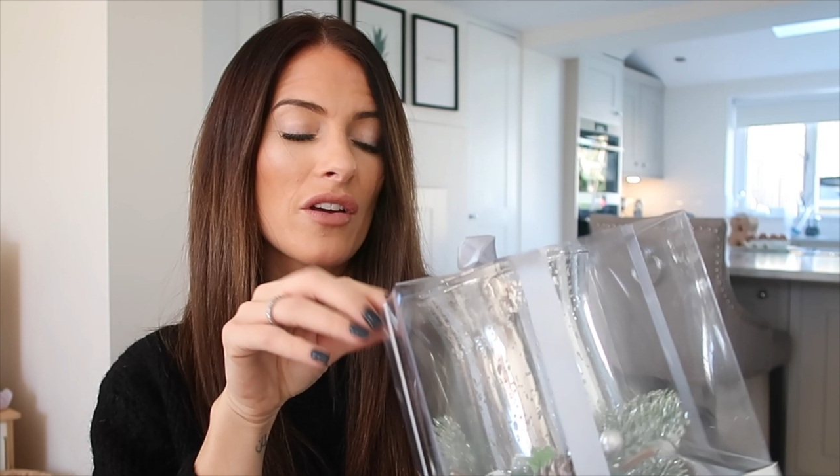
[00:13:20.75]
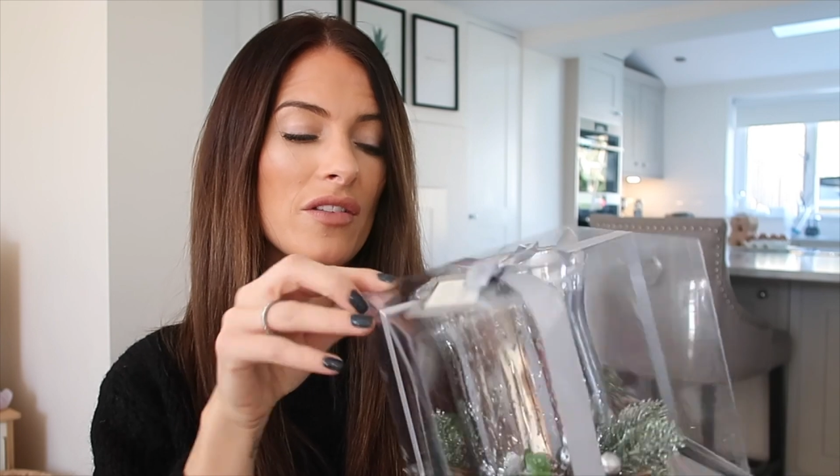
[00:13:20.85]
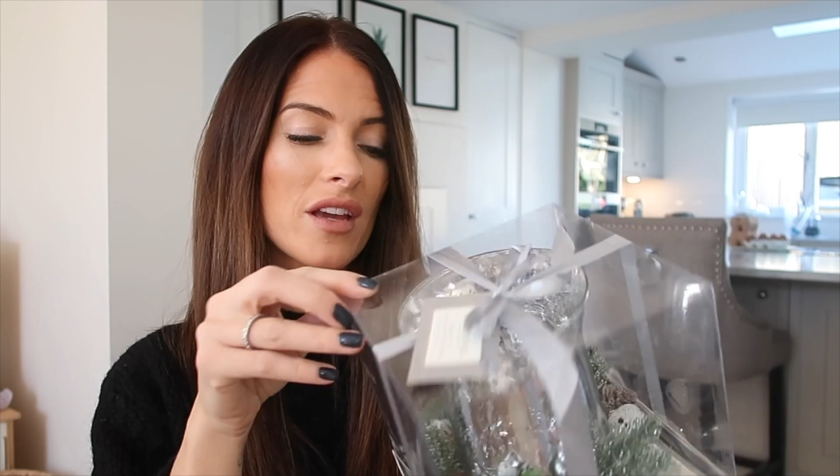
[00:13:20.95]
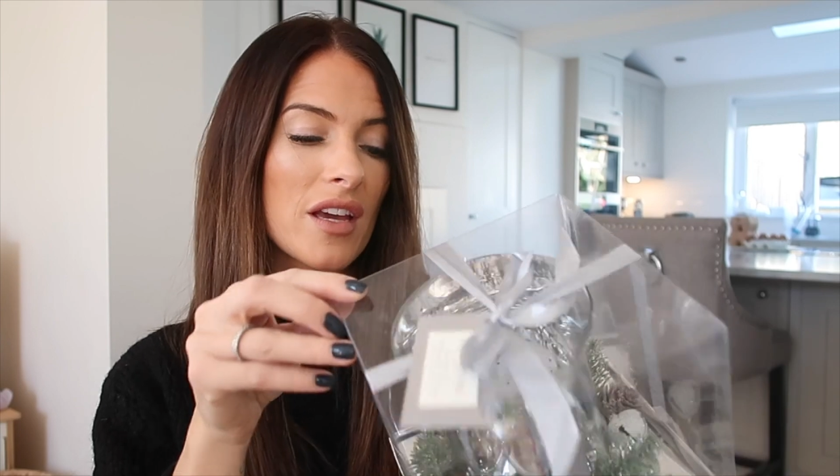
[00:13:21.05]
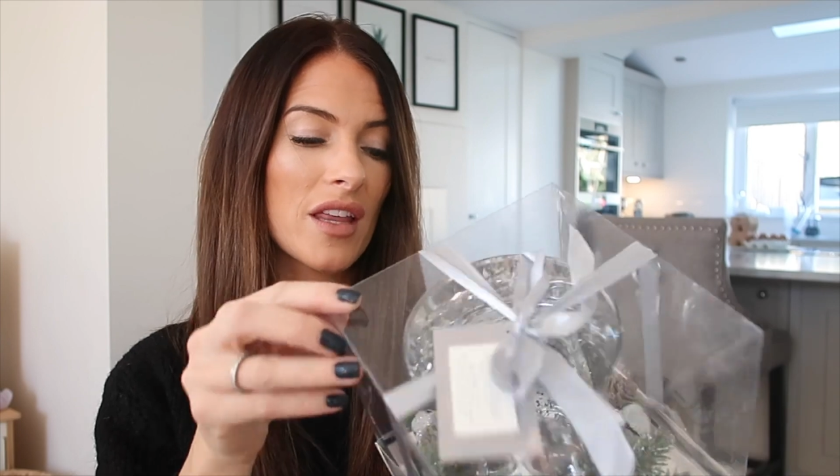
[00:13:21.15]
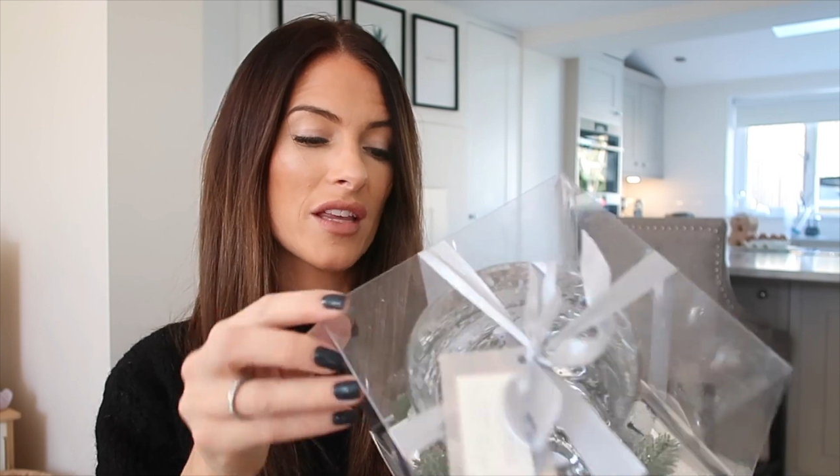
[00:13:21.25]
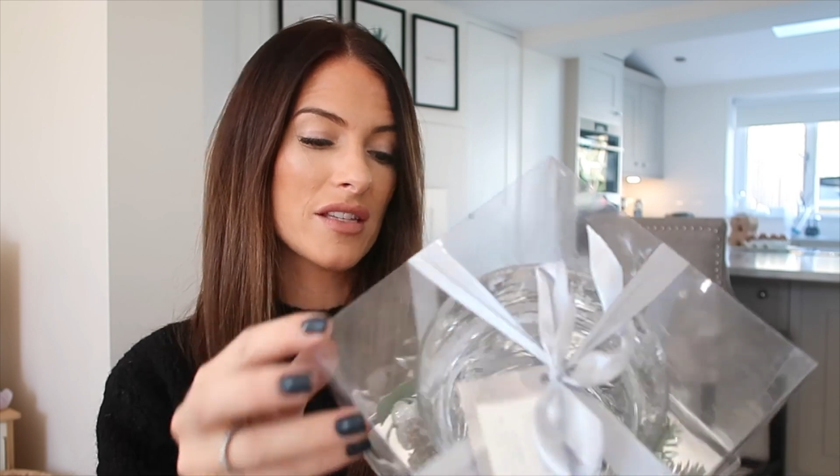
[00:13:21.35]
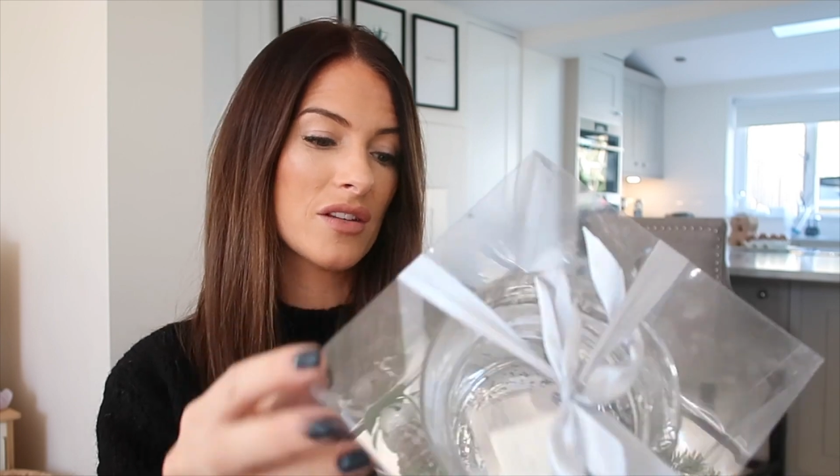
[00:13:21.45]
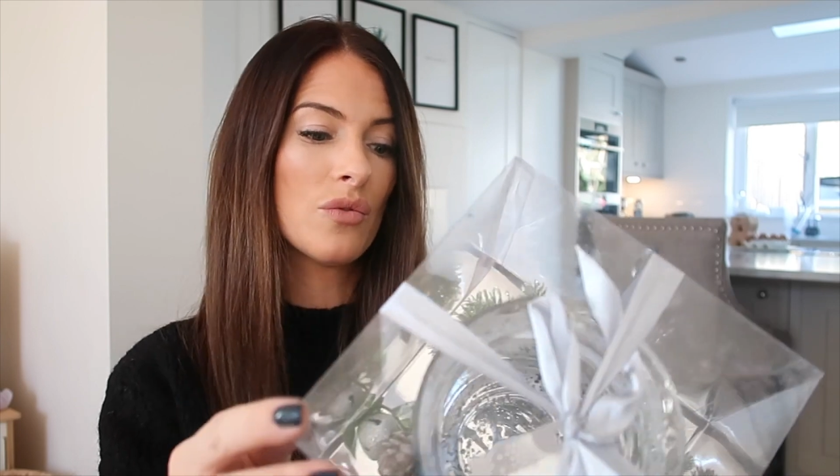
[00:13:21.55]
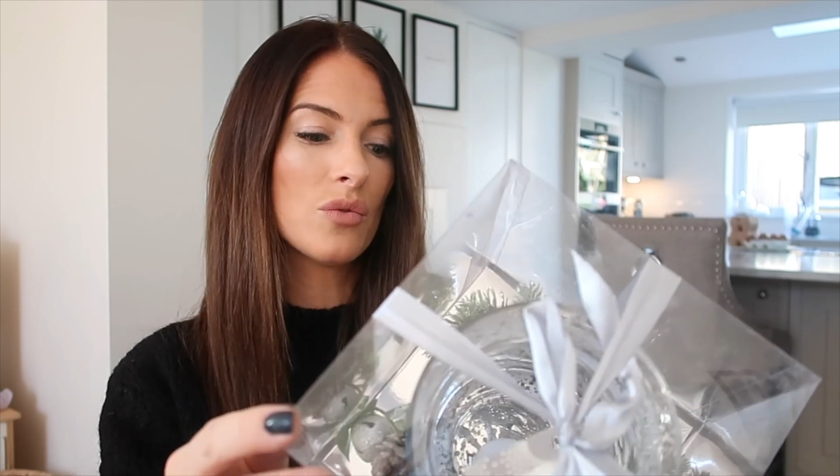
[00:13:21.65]
I think
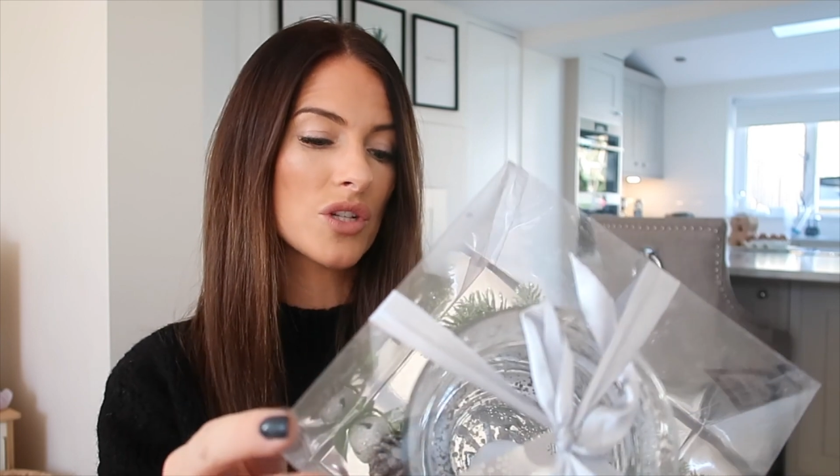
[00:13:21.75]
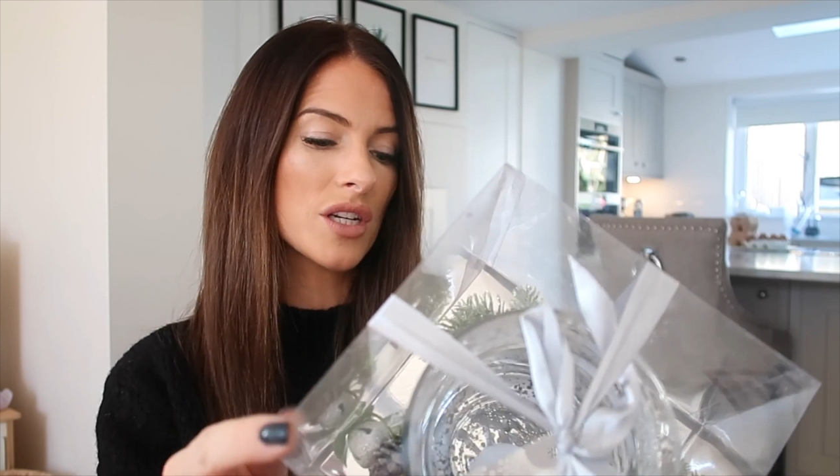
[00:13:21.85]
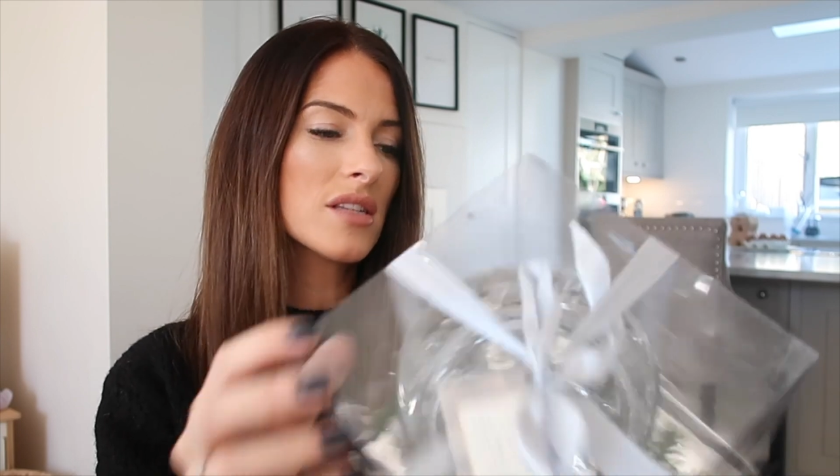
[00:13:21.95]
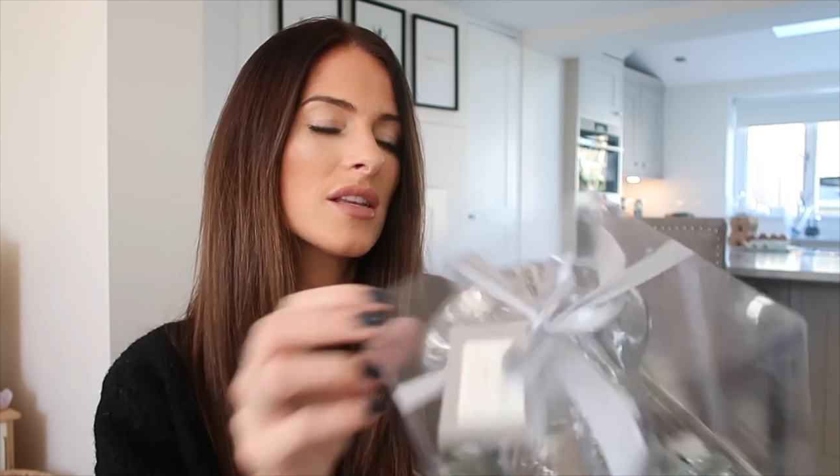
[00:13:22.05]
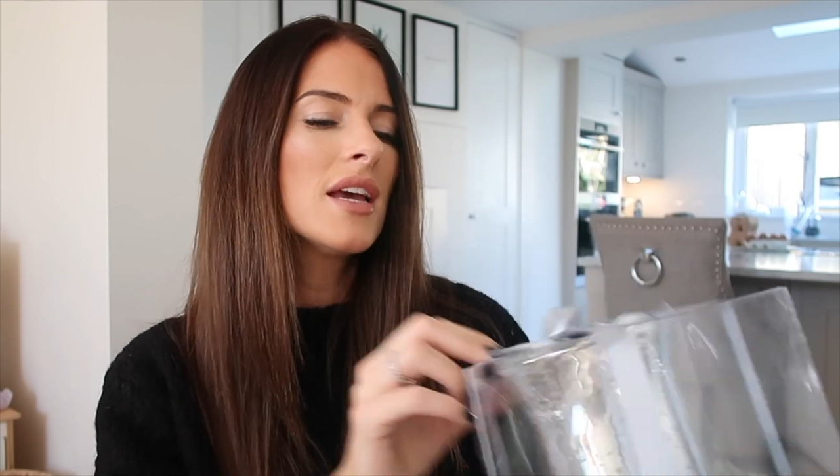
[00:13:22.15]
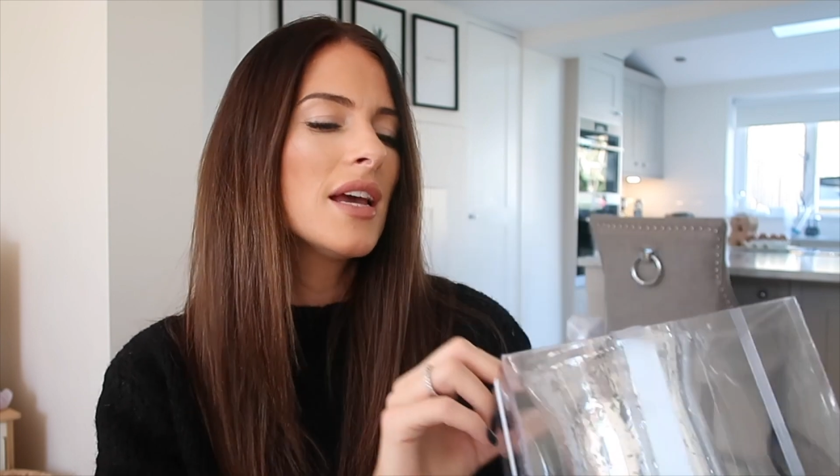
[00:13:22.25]
it's gorgeous.